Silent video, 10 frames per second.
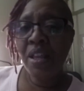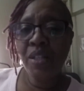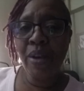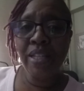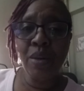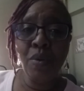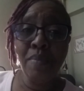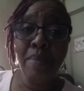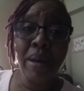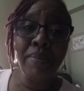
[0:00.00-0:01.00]
So I said, well,
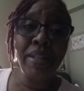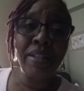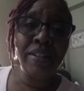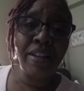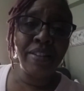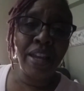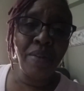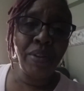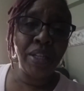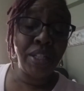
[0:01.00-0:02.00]
my mom says yes to
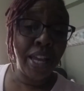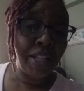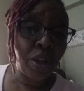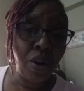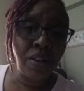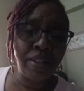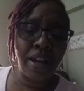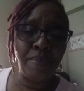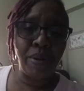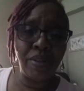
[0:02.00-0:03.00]
everything. She has
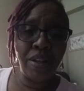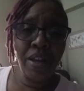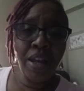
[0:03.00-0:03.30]
Alzheimer's.